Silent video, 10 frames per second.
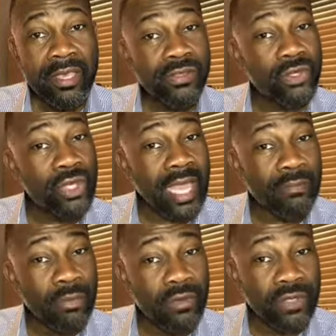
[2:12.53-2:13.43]
So you
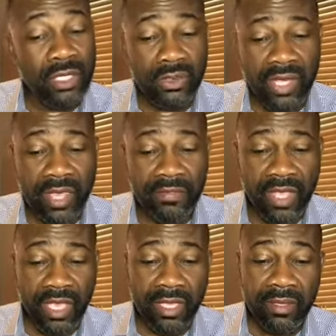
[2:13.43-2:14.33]
gotta move to the second
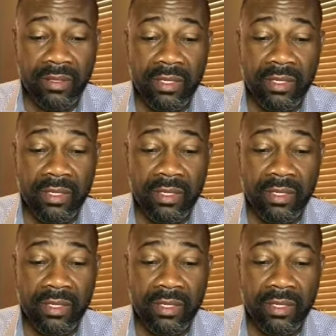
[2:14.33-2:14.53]
thing.